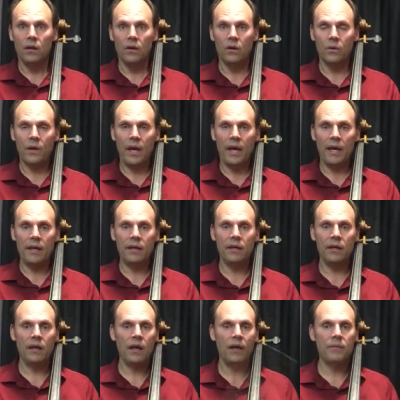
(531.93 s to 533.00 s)
Okay,
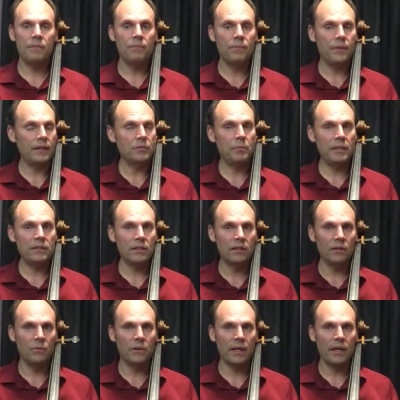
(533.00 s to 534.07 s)
that's
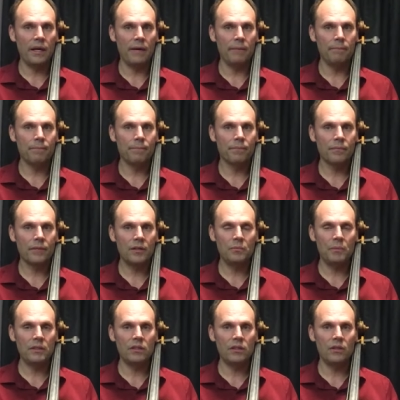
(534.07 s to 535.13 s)
basically what I got. That's
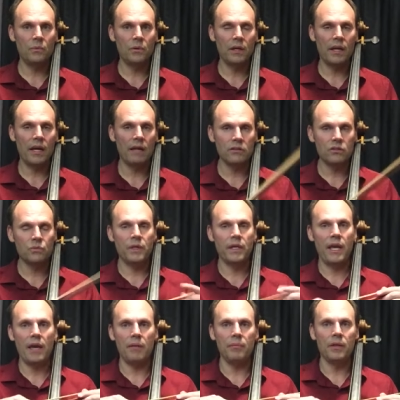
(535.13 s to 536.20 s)
basically what I got. Let's
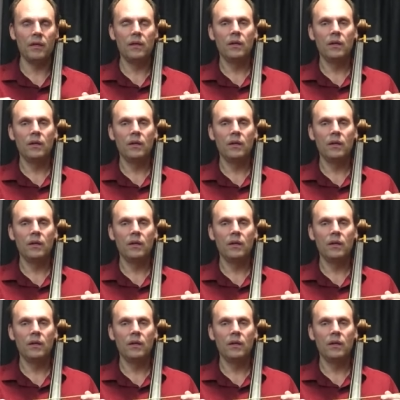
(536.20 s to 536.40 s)
recap.